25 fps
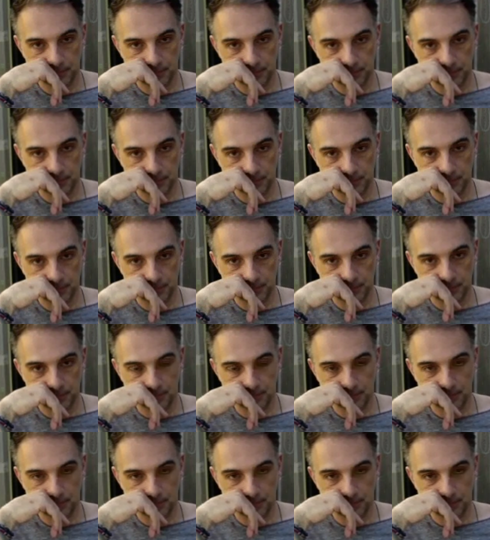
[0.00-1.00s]

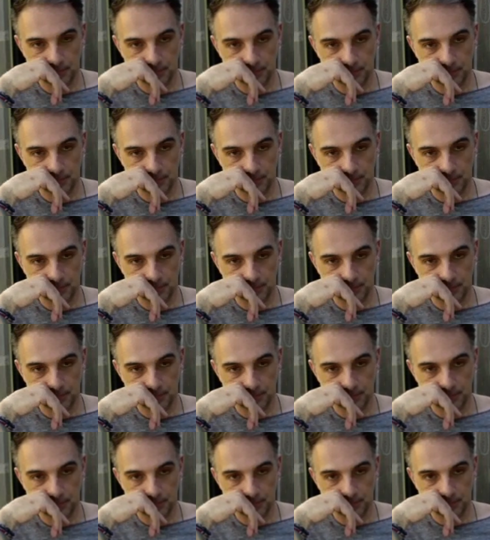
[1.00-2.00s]

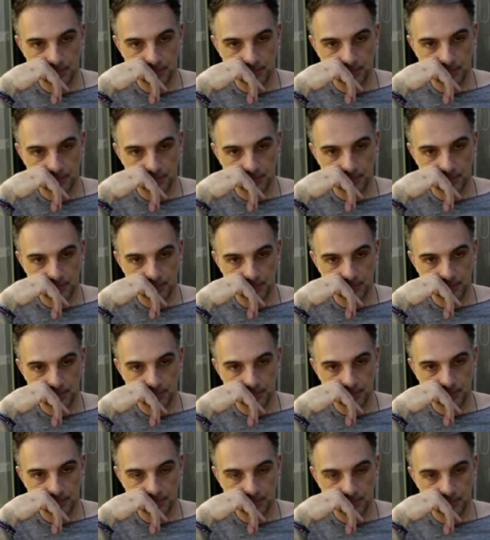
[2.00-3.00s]
(silent)